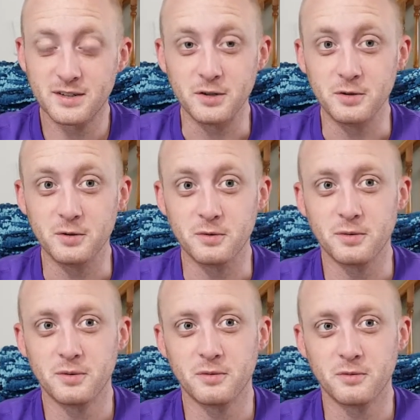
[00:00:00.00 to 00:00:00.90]

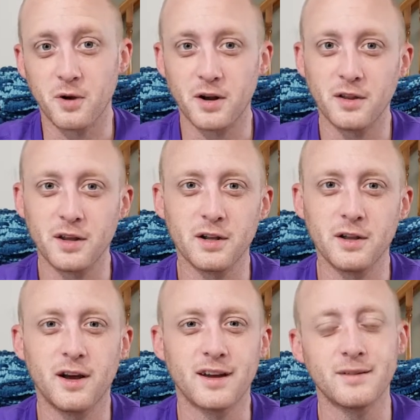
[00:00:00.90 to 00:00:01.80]
to run a
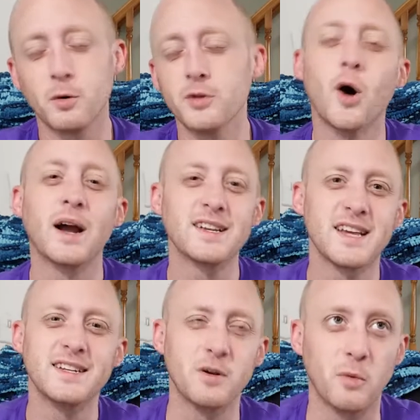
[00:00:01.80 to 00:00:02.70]
little long. Well, no, I
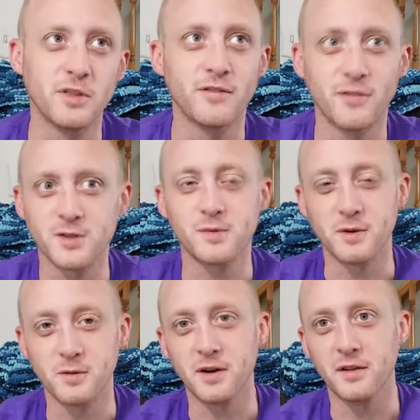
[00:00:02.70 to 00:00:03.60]
guess I didn't want the first
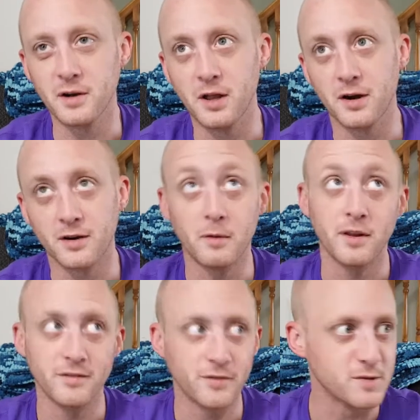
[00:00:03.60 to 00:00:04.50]
one to run a little longer. I
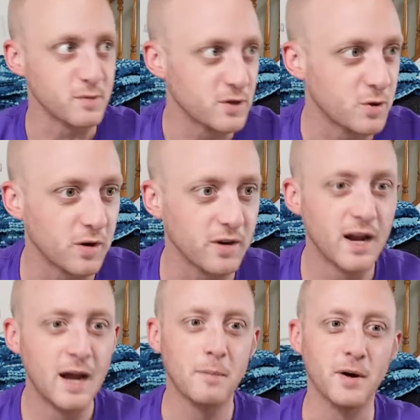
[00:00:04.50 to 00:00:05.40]
wanted the first one shorter.
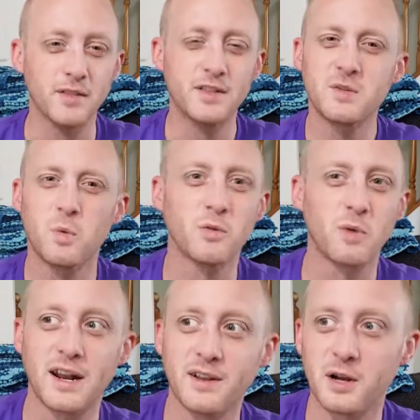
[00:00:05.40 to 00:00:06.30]
But this one ran a